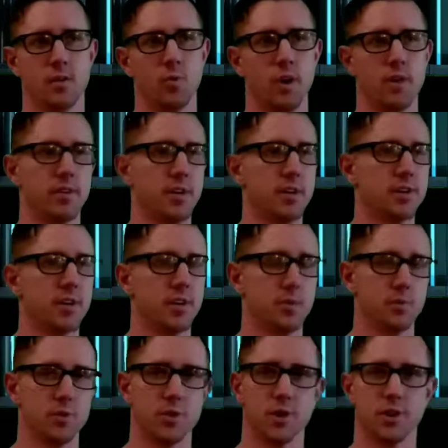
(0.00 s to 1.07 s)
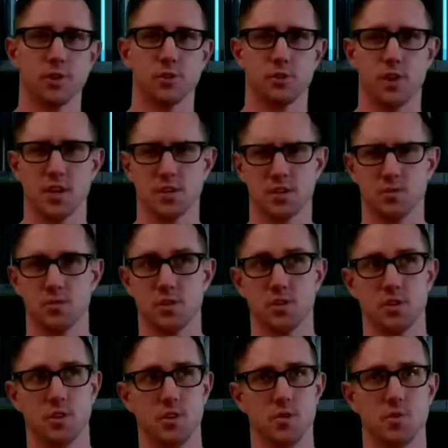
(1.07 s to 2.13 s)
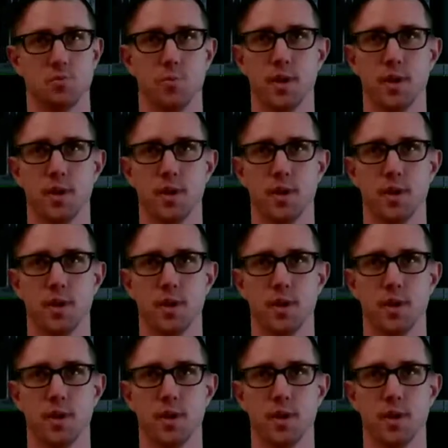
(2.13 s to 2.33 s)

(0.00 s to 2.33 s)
whenever you're done with all your stretches that you should do,